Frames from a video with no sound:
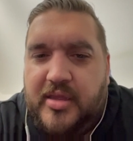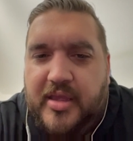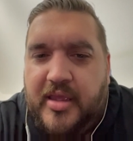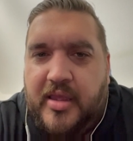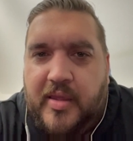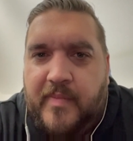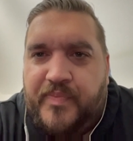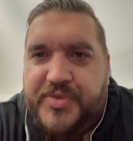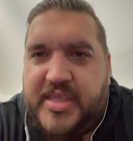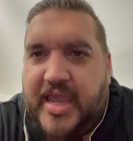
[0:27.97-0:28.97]

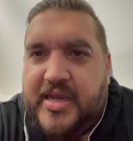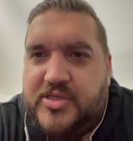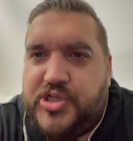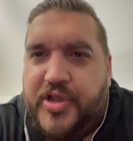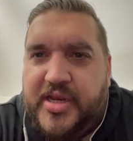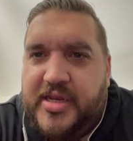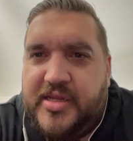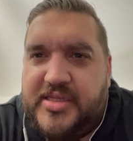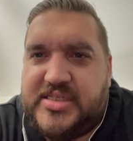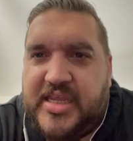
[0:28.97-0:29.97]
Joining in
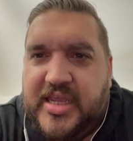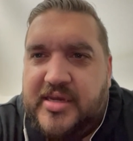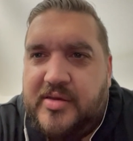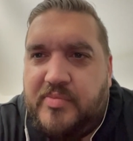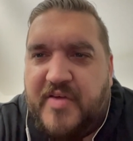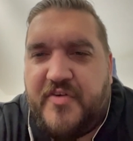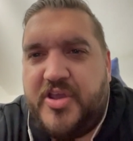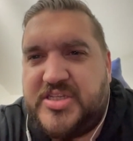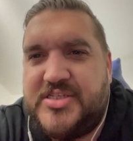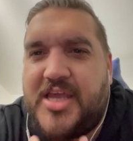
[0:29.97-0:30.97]
the singing. My
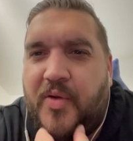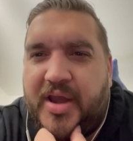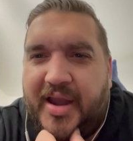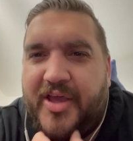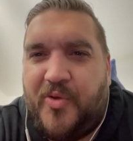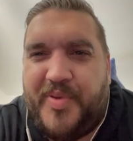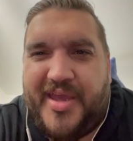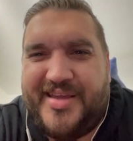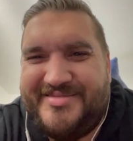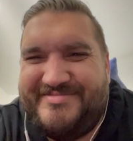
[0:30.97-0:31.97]
voice is going a little
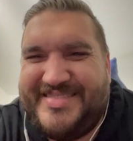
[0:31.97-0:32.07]
bit.